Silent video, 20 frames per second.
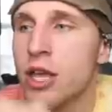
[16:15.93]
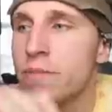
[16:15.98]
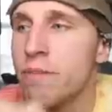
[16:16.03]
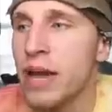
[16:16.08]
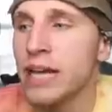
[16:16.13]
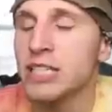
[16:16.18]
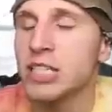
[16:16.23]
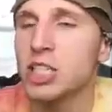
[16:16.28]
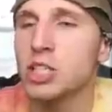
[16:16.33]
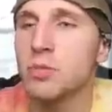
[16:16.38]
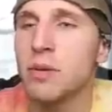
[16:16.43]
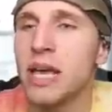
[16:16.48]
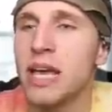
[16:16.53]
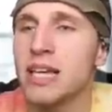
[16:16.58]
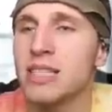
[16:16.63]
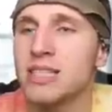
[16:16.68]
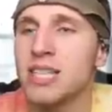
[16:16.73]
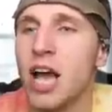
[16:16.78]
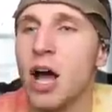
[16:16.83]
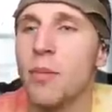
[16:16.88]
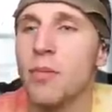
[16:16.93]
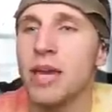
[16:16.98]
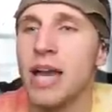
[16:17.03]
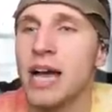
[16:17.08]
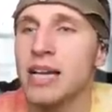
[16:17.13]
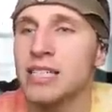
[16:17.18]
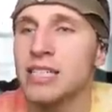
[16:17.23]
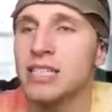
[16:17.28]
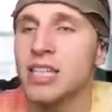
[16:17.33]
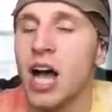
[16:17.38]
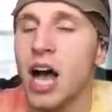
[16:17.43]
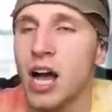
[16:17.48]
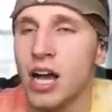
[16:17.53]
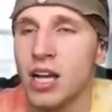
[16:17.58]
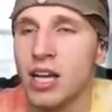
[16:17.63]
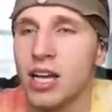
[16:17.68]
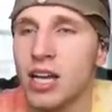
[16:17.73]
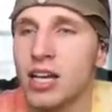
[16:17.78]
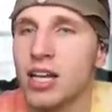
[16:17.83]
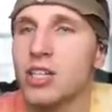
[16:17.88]
Message me and tell me I
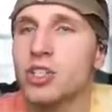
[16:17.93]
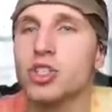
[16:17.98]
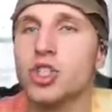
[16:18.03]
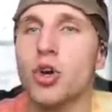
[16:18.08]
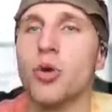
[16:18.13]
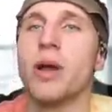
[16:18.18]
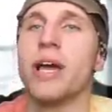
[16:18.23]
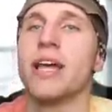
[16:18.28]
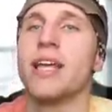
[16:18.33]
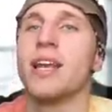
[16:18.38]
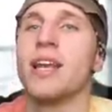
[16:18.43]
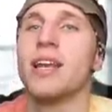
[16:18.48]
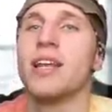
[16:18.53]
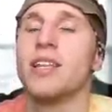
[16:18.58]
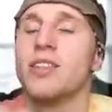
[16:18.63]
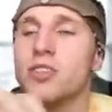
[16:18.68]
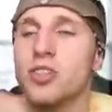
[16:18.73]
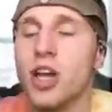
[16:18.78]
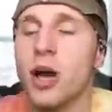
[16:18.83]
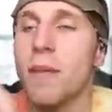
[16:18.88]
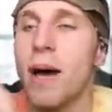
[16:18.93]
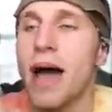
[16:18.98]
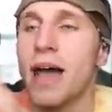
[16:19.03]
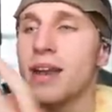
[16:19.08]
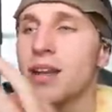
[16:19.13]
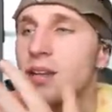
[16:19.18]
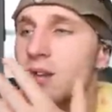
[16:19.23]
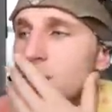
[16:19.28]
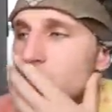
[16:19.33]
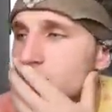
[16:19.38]
suck. Do it. Come on.